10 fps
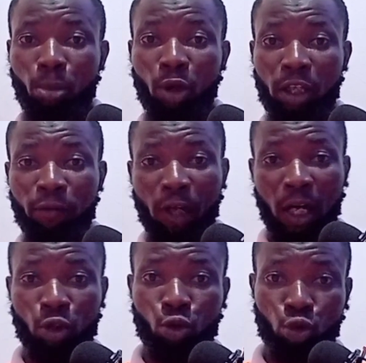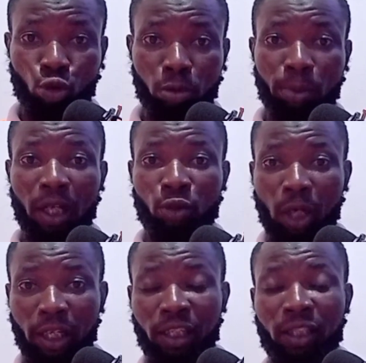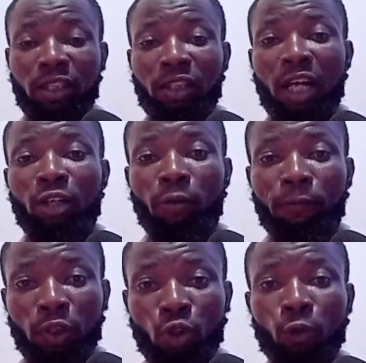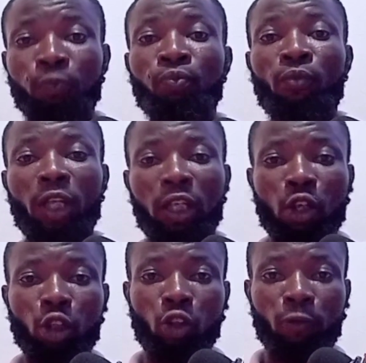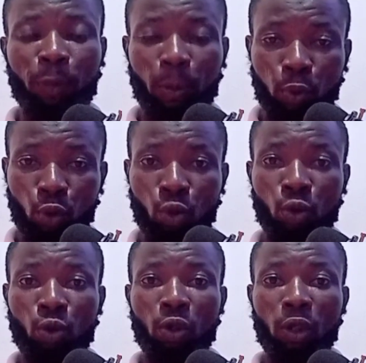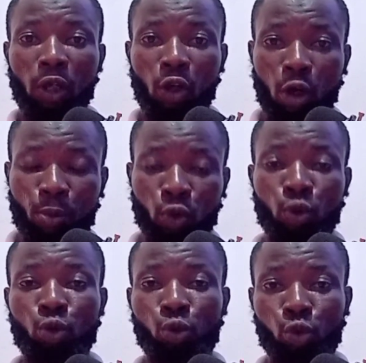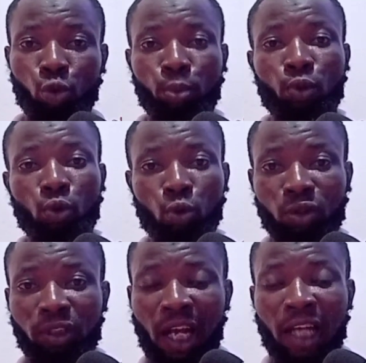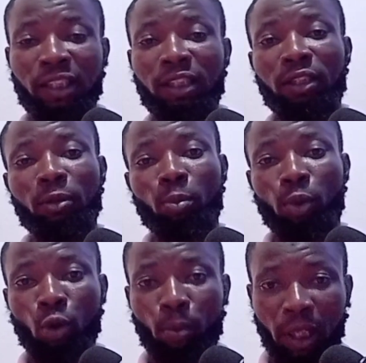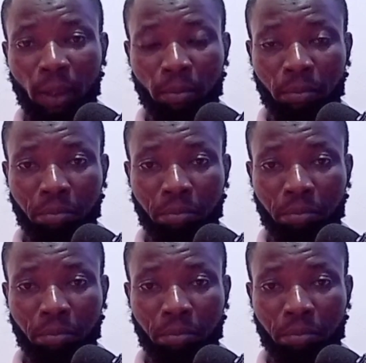But if you are on YouTube and you are doing this kind of video, a lot of people come to YouTube to search problem.